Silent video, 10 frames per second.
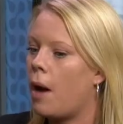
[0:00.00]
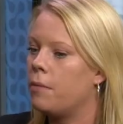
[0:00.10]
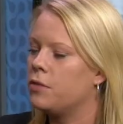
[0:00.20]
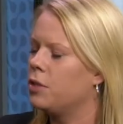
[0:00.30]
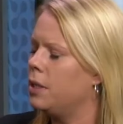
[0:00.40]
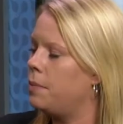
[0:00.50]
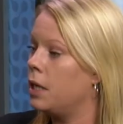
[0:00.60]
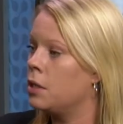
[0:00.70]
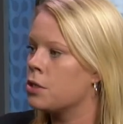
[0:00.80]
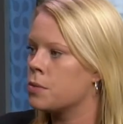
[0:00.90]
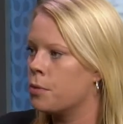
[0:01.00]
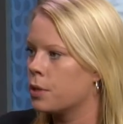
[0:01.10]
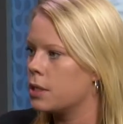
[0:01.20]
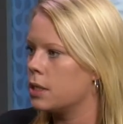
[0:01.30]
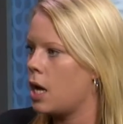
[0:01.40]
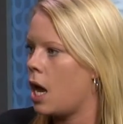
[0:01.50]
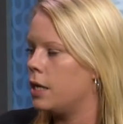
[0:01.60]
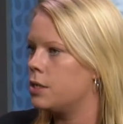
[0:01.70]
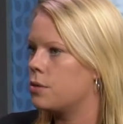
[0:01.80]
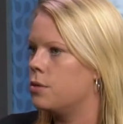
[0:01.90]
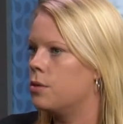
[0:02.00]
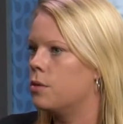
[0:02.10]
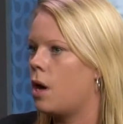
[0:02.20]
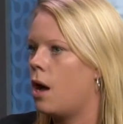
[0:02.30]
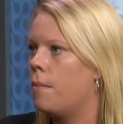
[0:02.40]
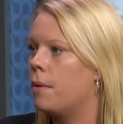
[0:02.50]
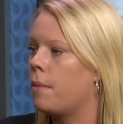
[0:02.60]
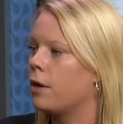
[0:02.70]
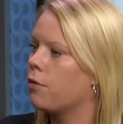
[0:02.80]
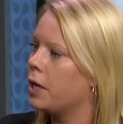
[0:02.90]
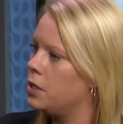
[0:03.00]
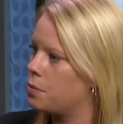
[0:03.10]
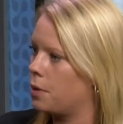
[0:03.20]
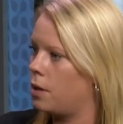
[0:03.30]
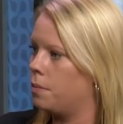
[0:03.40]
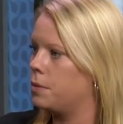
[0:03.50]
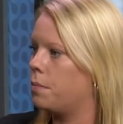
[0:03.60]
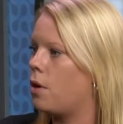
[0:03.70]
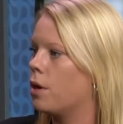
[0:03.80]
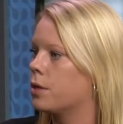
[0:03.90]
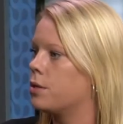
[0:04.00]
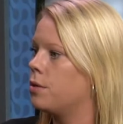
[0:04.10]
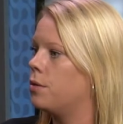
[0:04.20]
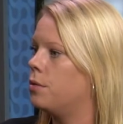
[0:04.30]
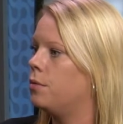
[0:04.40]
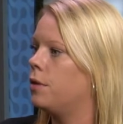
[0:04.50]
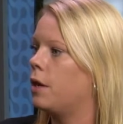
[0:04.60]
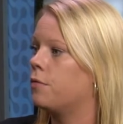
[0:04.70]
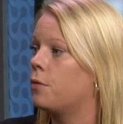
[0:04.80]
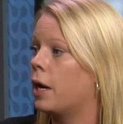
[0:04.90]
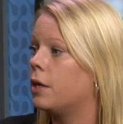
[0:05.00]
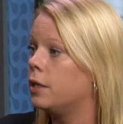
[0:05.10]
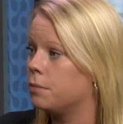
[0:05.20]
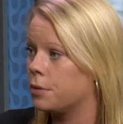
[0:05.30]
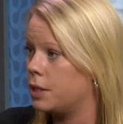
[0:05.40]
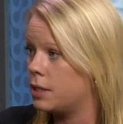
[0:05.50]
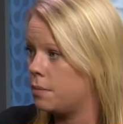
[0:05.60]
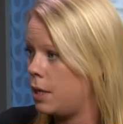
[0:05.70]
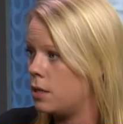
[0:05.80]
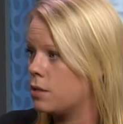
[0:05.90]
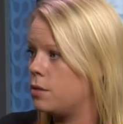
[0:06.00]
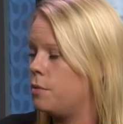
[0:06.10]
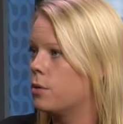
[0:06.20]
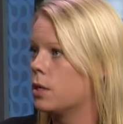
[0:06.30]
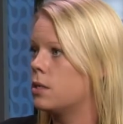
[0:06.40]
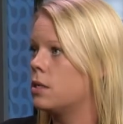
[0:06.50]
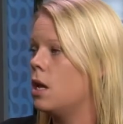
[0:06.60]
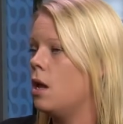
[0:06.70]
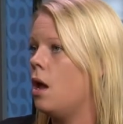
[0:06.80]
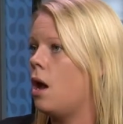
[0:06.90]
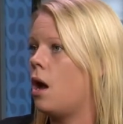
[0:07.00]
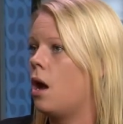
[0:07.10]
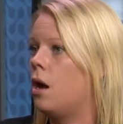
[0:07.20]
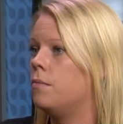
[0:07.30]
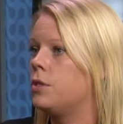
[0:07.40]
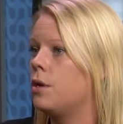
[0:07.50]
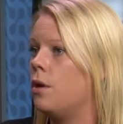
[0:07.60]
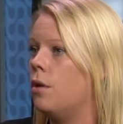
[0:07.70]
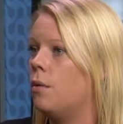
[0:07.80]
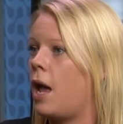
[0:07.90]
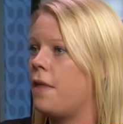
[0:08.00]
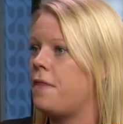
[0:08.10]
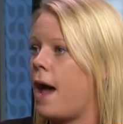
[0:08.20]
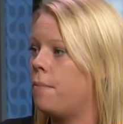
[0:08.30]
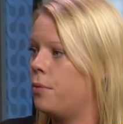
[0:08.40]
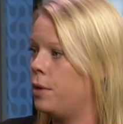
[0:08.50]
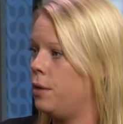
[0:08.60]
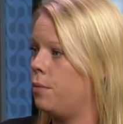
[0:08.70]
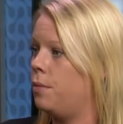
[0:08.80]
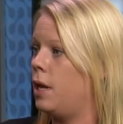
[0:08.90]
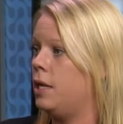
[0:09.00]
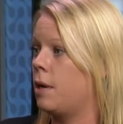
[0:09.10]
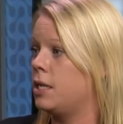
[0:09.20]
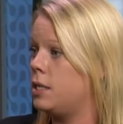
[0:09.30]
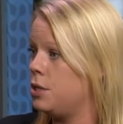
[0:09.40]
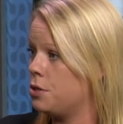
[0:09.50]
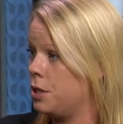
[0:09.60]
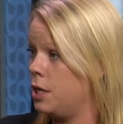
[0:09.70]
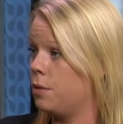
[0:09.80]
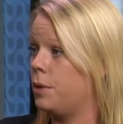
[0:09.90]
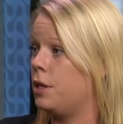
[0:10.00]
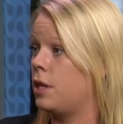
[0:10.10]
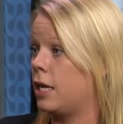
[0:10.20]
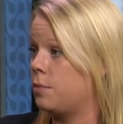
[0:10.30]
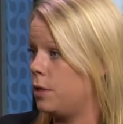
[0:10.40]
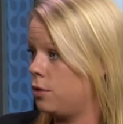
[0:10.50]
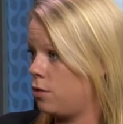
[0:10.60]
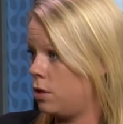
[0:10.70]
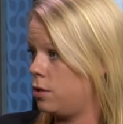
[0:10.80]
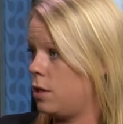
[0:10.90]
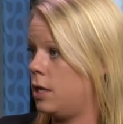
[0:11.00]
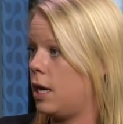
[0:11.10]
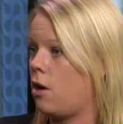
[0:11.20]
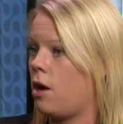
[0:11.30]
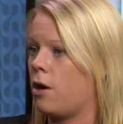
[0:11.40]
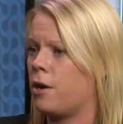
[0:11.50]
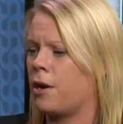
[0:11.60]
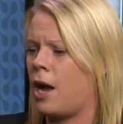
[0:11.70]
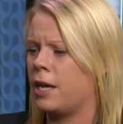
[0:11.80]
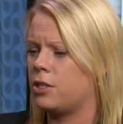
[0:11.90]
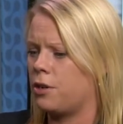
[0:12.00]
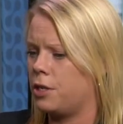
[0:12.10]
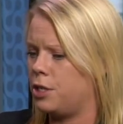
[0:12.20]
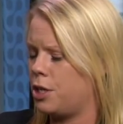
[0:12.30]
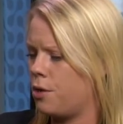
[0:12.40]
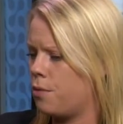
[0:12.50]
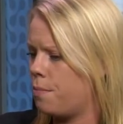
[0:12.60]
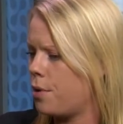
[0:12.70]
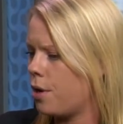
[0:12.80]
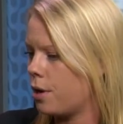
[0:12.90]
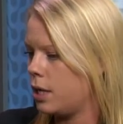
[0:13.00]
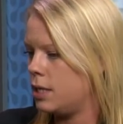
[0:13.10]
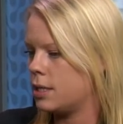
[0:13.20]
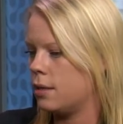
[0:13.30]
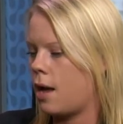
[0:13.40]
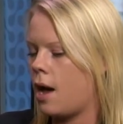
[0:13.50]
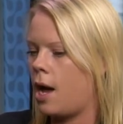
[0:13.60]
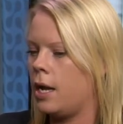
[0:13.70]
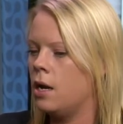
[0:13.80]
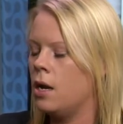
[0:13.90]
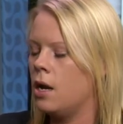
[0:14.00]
was really big into sports in high school, but my grades weren't up to par, so therefore I couldn't participate in sports. So at that point in my senior year, when that's when the drugs started to get harder, I started to go to parties a lot.